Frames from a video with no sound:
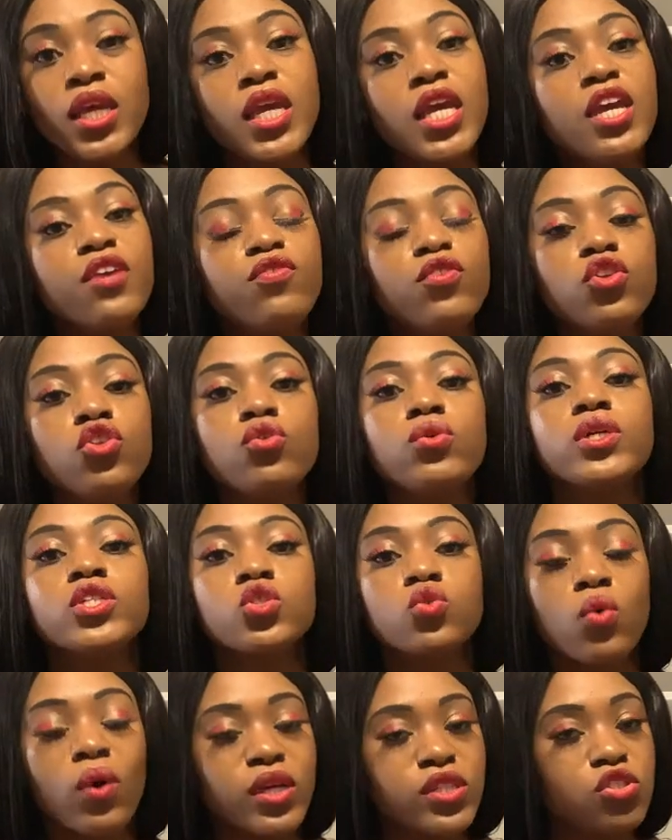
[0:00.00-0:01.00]
If you do a
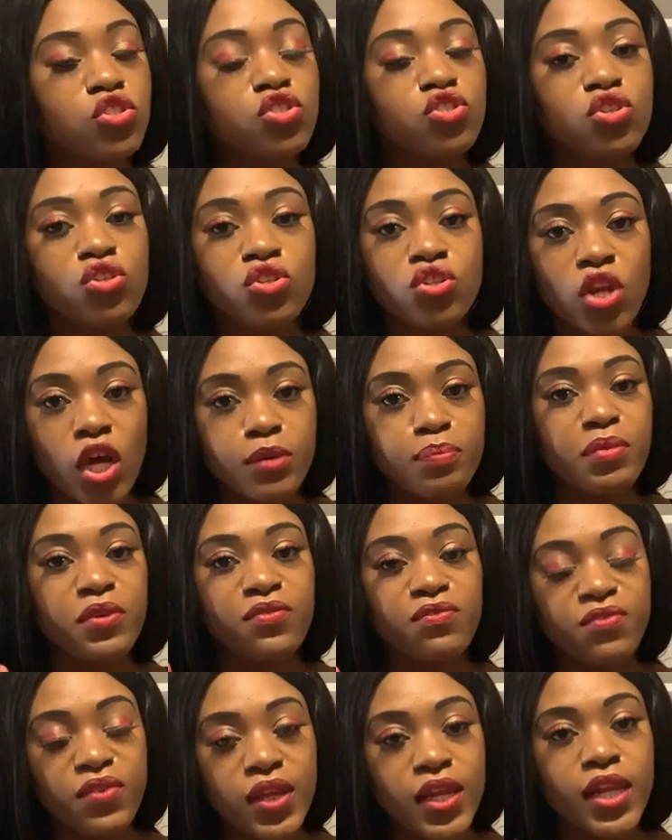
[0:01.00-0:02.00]
squat, you should not be
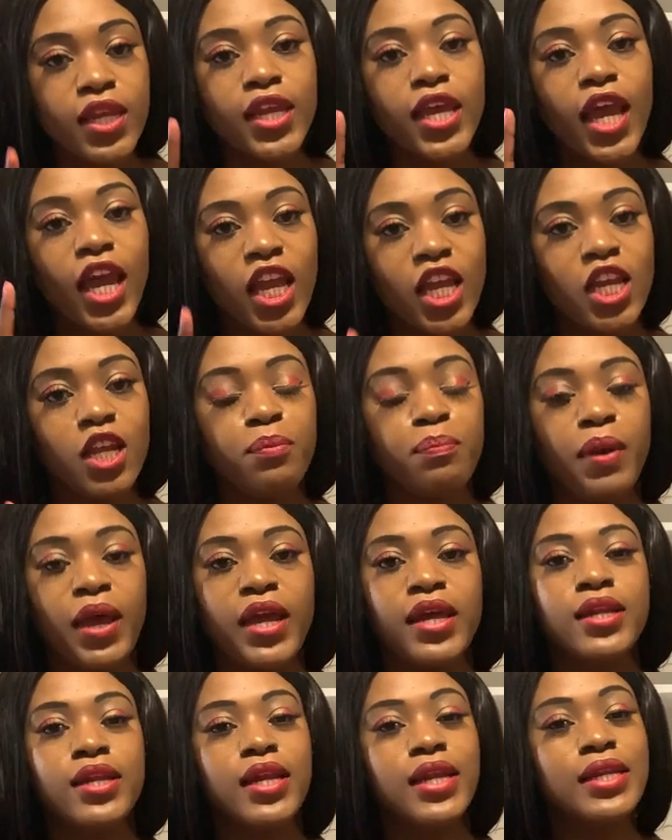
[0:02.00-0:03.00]
feeling any
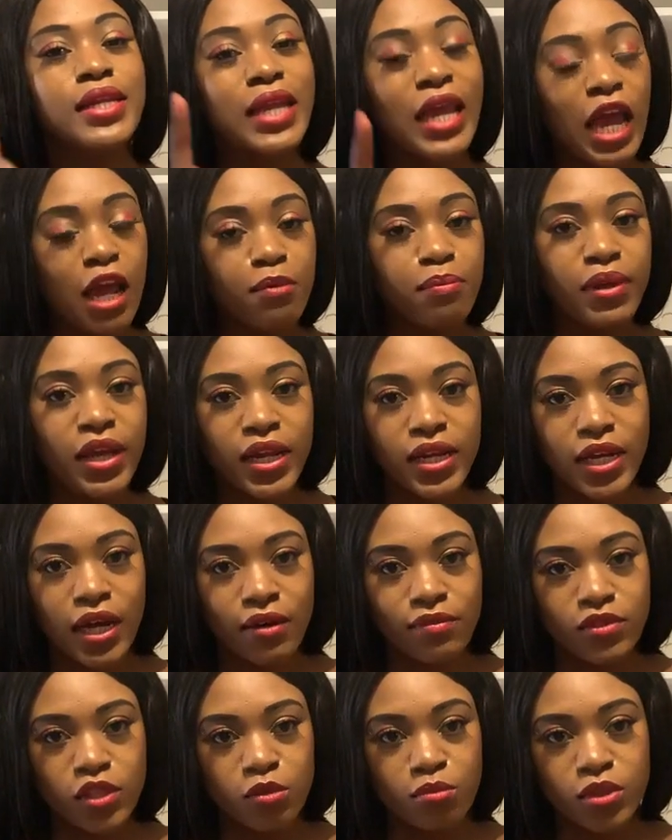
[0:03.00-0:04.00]
pain. It can be
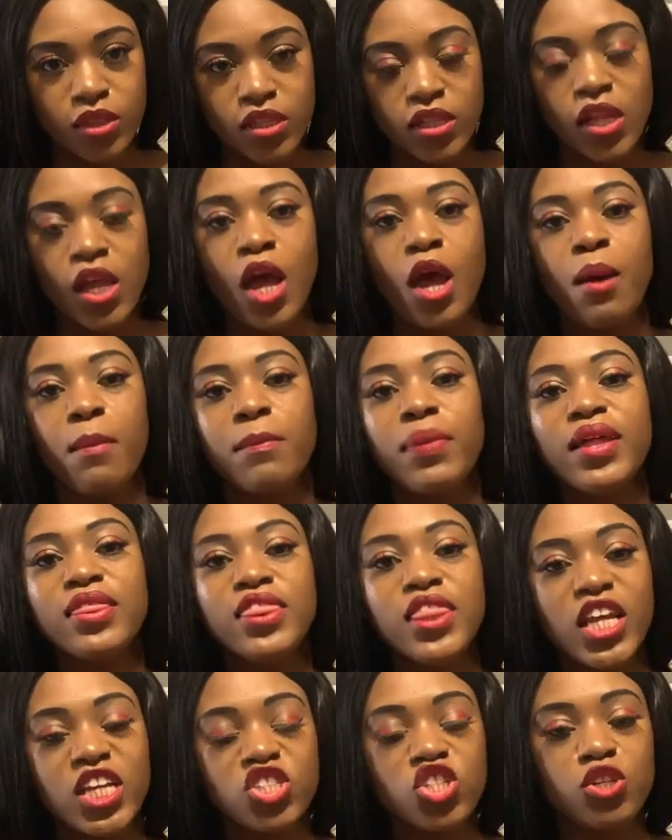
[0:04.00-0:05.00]
uncomfortable, but
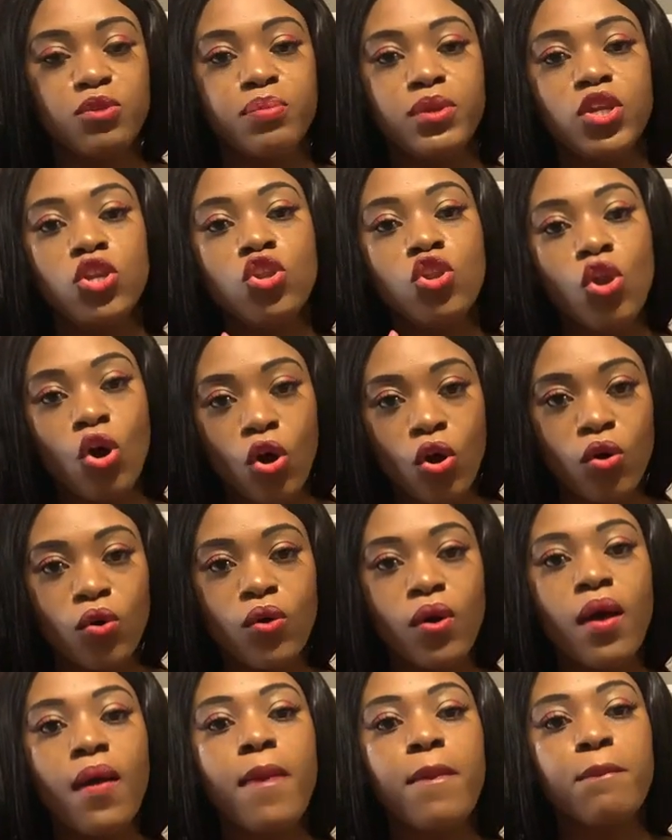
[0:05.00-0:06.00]
there should be no
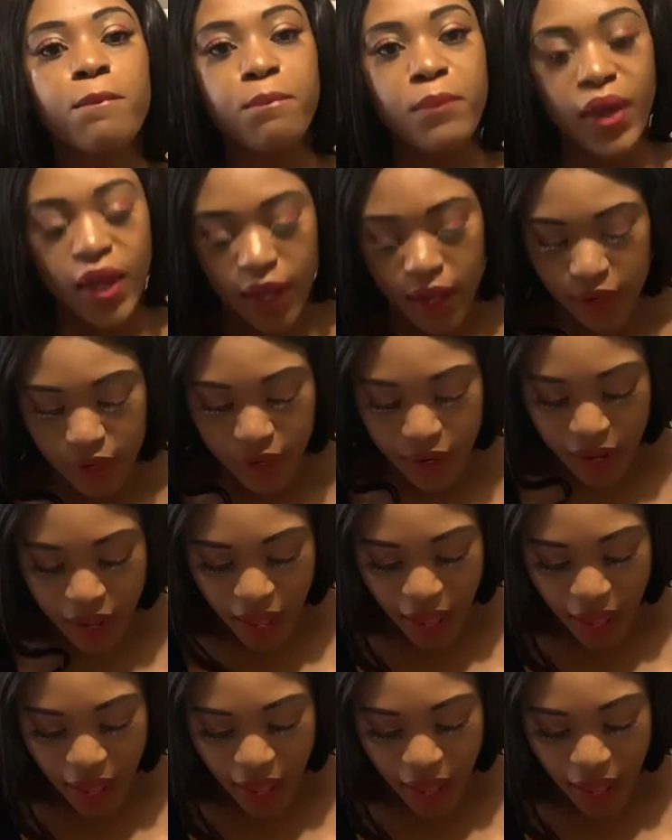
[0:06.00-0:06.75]
pain.